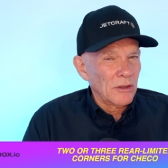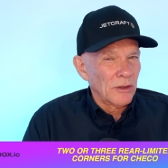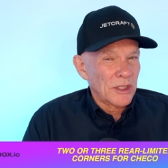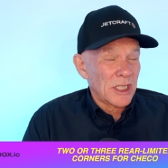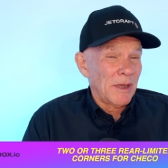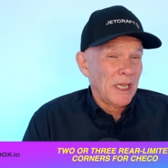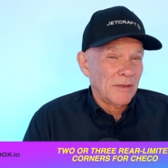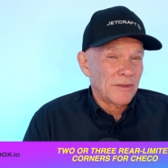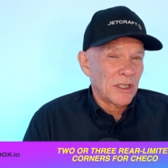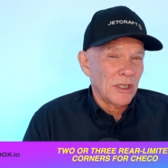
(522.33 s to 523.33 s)
corners, coming out
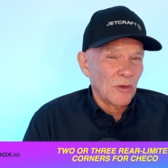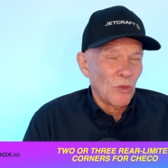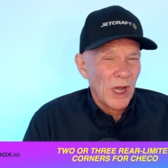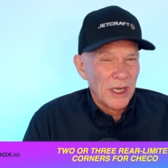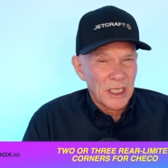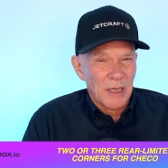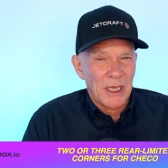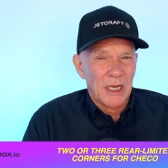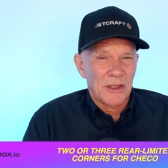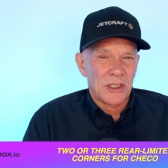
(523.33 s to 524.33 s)
of turn one,
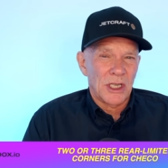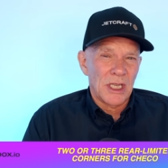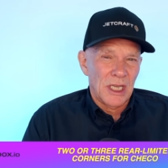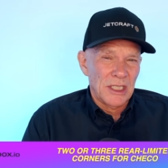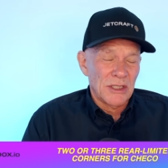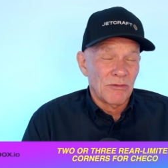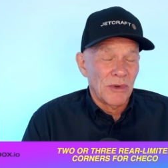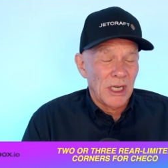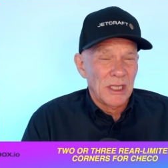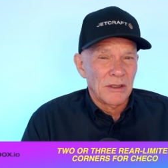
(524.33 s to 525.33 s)
coming out of the chicanes.
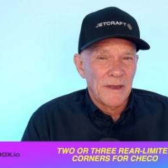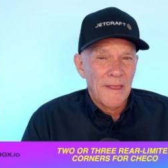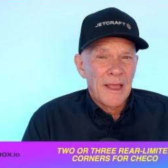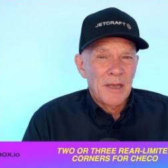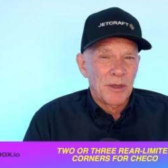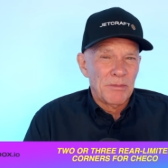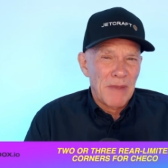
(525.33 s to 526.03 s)
Really good. But